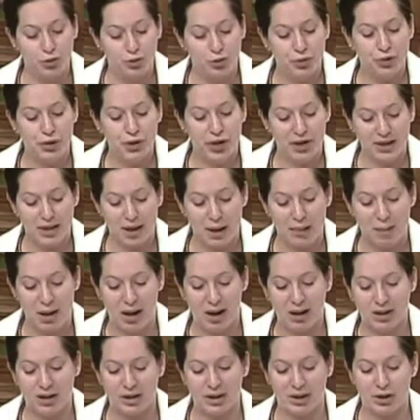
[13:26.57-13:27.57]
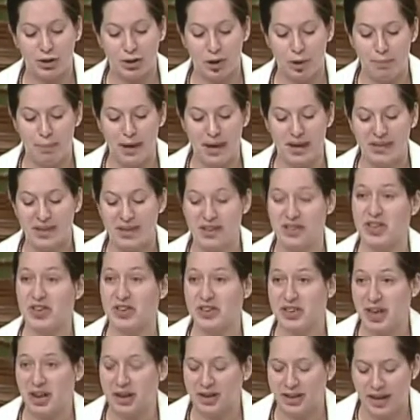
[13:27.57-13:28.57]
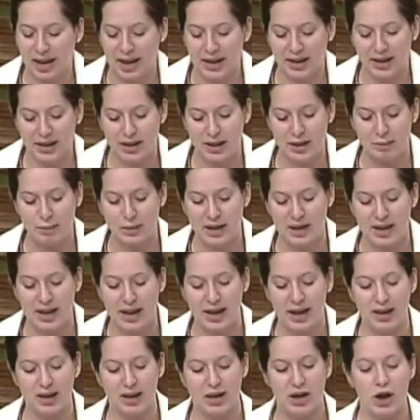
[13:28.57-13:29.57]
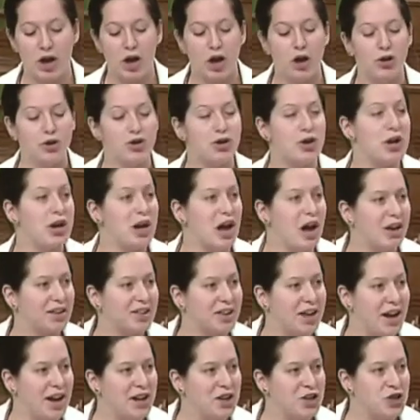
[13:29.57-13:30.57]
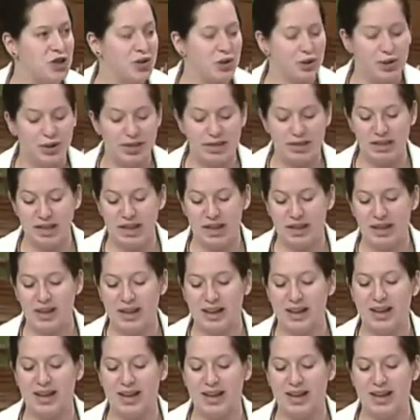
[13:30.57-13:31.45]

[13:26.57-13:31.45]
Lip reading: So that includes, among other things, criminal investigations,